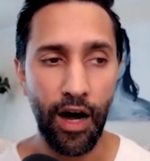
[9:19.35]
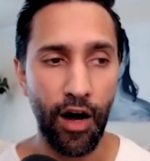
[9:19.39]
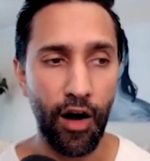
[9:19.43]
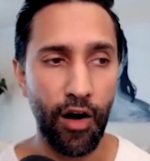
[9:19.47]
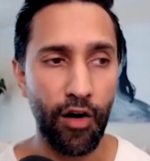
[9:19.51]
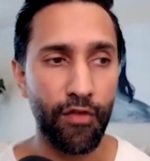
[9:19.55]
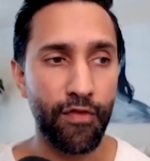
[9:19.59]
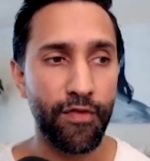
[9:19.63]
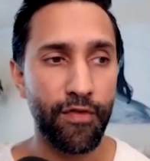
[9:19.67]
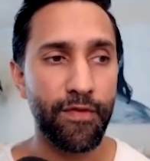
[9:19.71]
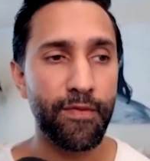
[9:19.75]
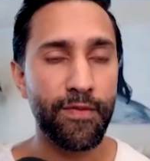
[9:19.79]

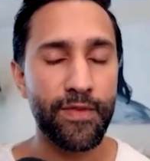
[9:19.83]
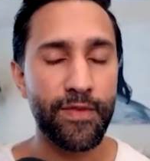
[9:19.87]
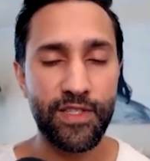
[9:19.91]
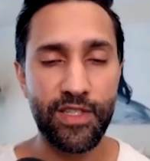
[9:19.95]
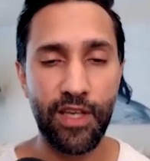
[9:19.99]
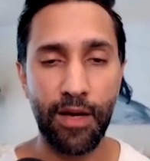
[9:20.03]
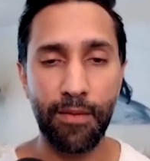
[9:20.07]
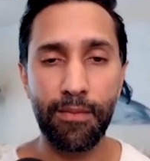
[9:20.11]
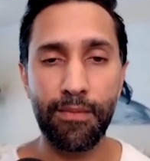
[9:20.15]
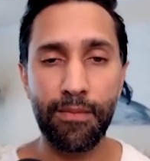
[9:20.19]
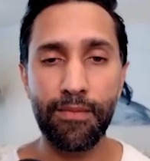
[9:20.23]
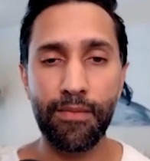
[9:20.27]
of
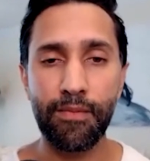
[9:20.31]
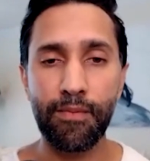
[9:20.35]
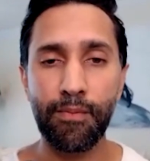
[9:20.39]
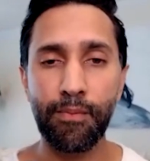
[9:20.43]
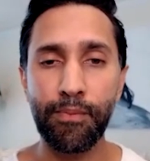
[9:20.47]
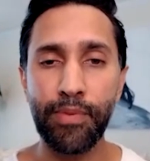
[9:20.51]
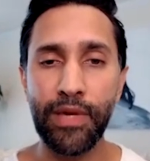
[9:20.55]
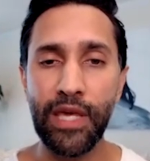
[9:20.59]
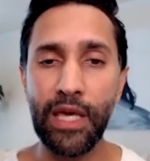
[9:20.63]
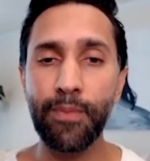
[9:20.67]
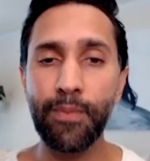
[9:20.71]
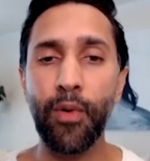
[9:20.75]
some
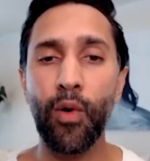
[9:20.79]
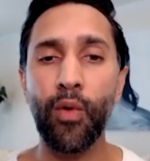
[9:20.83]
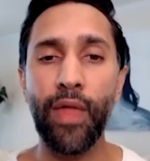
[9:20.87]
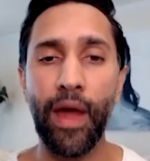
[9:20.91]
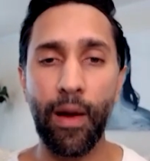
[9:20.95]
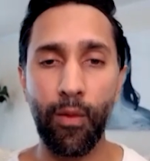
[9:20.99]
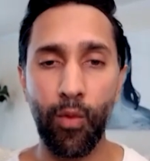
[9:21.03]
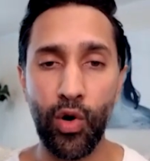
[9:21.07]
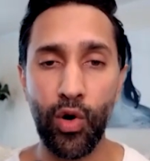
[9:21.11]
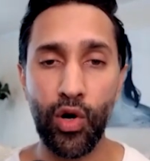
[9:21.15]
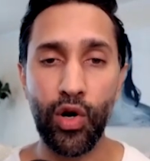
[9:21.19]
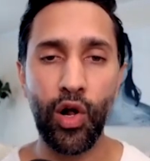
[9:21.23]
people
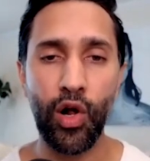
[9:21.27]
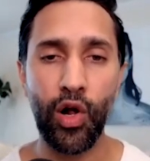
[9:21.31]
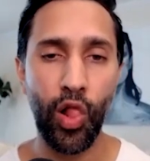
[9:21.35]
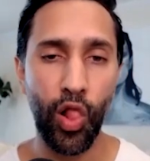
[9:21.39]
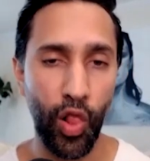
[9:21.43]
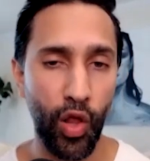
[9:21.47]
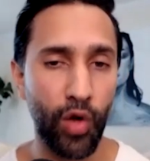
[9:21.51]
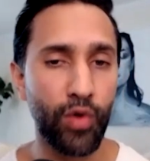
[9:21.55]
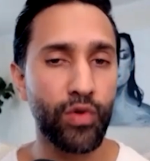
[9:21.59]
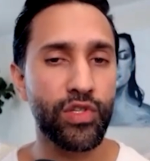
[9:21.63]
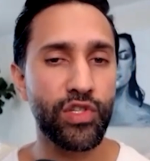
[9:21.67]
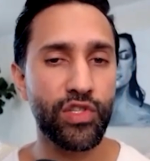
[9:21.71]
that were
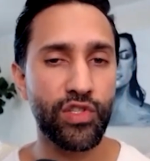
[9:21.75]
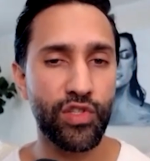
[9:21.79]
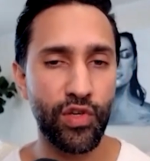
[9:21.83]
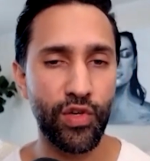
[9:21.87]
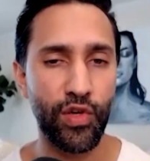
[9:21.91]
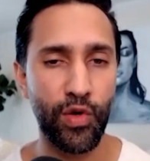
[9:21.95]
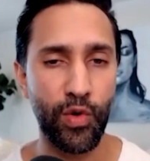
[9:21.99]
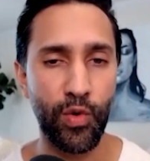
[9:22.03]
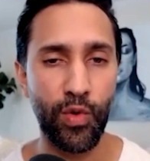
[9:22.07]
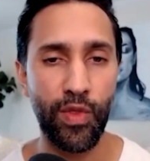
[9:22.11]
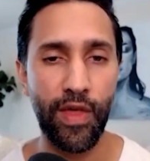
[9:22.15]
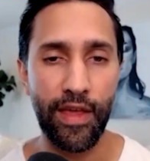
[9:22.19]
close to
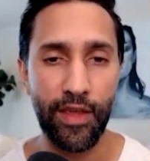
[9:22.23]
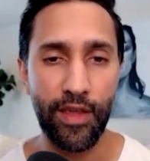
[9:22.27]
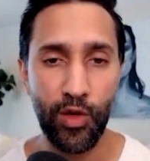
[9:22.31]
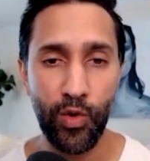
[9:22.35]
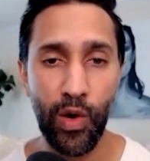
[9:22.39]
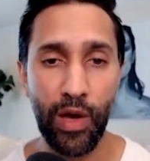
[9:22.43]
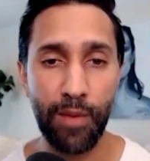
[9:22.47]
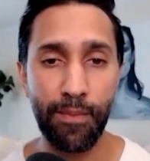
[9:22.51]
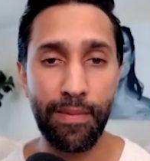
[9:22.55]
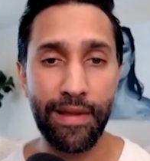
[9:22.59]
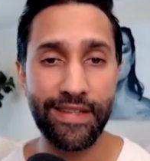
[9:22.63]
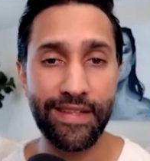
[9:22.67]
you that you
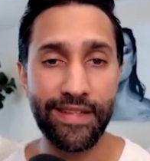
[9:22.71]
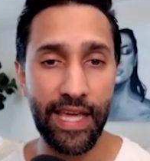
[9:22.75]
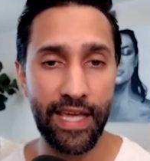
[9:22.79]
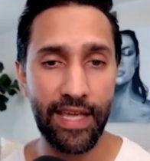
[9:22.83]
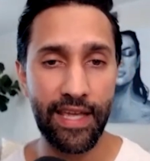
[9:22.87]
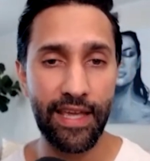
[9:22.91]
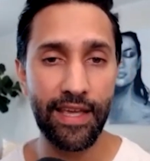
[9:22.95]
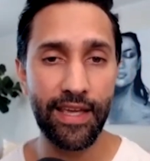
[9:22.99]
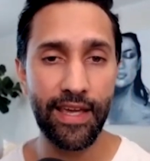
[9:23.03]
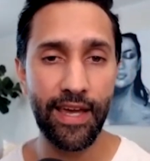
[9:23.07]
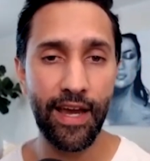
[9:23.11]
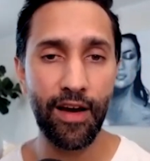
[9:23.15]
had been
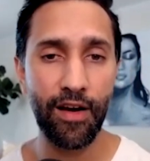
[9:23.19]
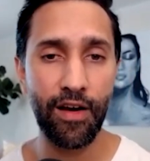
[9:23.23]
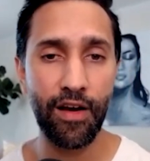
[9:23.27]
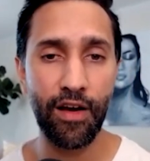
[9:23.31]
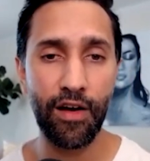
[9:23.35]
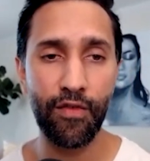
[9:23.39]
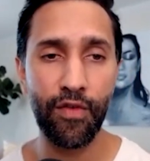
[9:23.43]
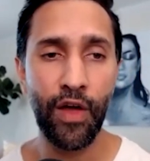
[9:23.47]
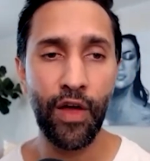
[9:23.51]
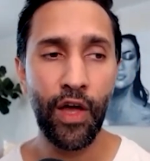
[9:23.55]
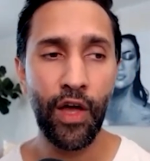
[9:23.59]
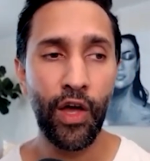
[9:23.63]
taking care
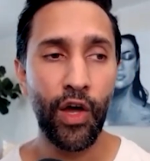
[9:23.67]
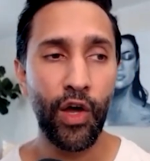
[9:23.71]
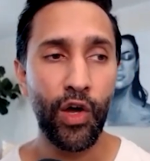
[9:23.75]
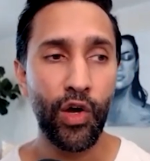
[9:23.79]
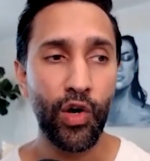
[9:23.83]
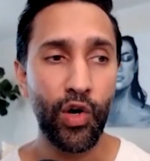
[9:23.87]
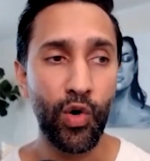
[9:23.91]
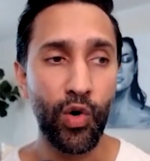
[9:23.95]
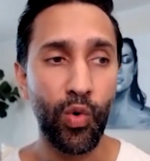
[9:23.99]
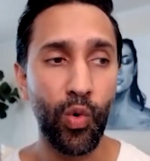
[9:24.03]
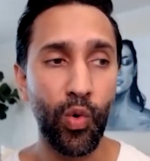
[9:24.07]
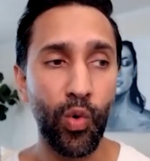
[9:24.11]
of
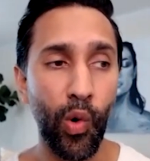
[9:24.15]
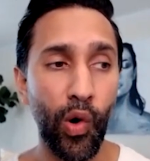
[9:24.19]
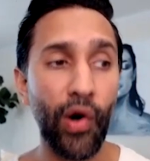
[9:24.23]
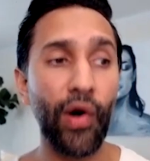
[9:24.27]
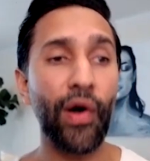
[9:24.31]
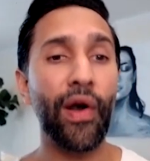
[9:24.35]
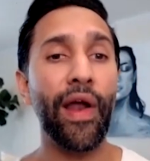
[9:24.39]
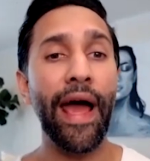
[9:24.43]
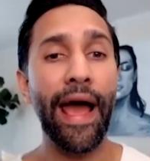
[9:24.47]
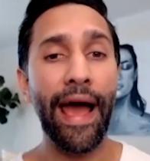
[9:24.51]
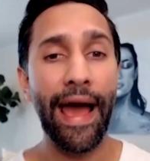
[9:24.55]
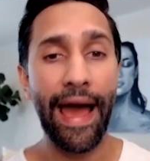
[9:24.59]
who
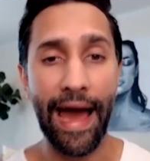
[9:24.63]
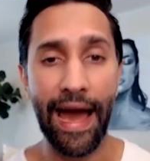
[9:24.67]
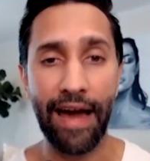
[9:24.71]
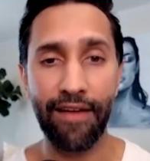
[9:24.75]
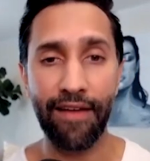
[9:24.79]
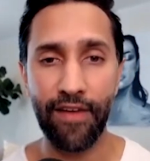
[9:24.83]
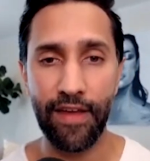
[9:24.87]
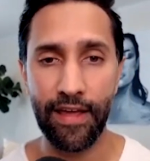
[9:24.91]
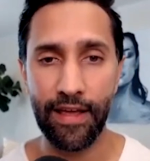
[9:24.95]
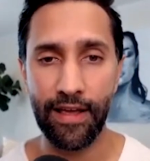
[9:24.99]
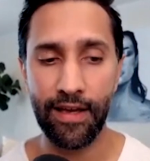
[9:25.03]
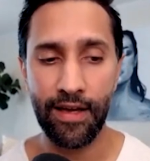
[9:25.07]
were
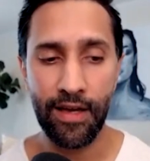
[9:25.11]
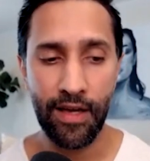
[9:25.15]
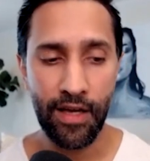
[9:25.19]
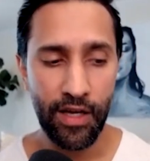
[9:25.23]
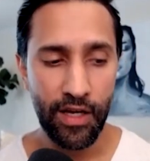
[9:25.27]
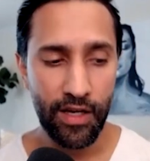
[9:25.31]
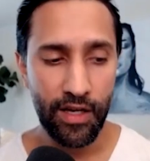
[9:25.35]
having